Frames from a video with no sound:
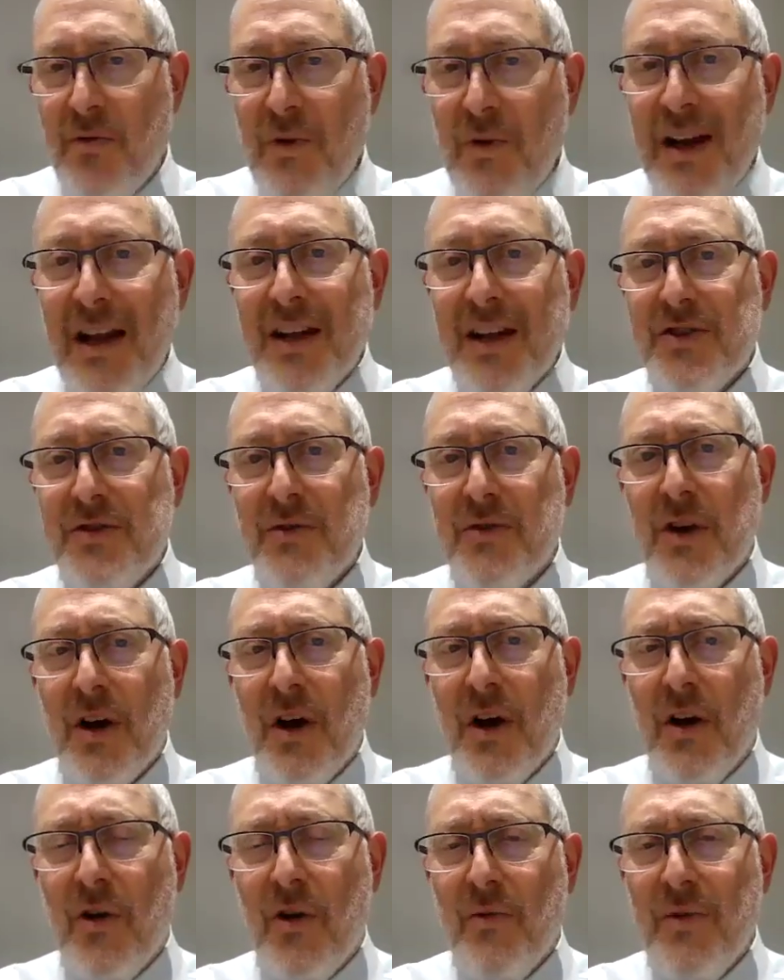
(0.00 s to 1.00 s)
We let you
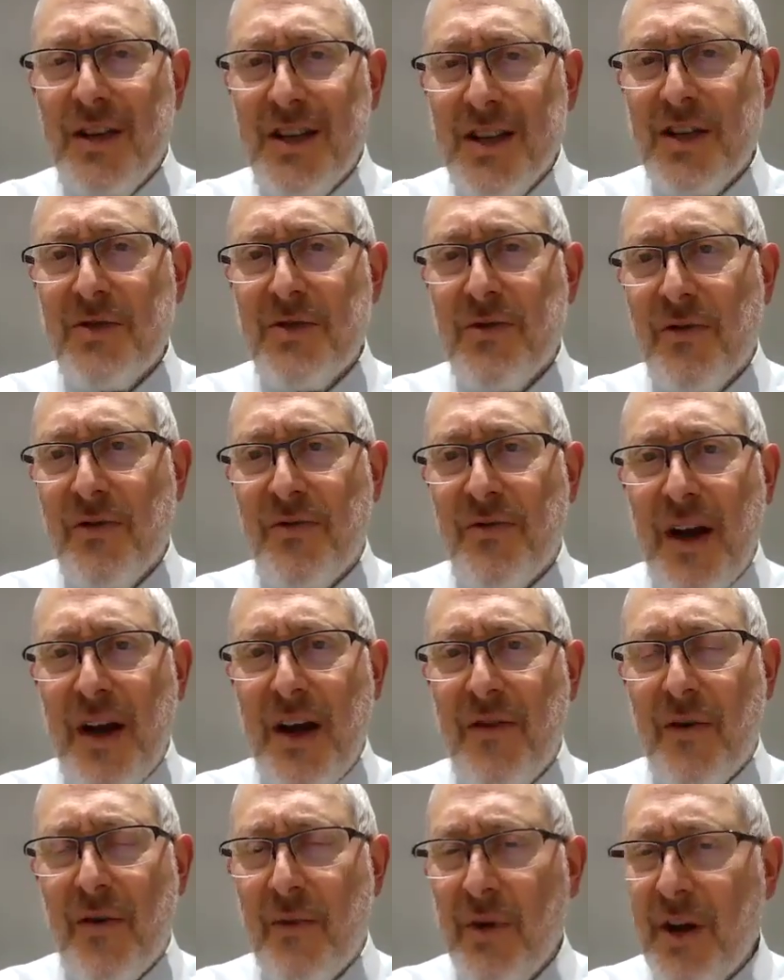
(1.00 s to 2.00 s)
go. We did you a
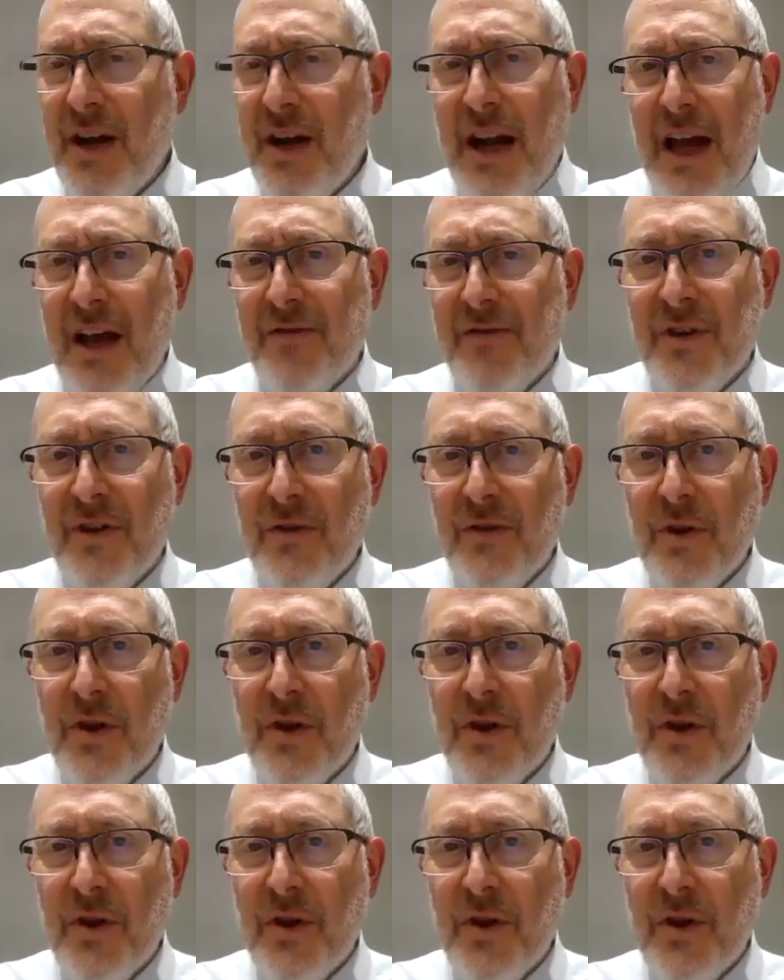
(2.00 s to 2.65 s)
favor. We didn't have to.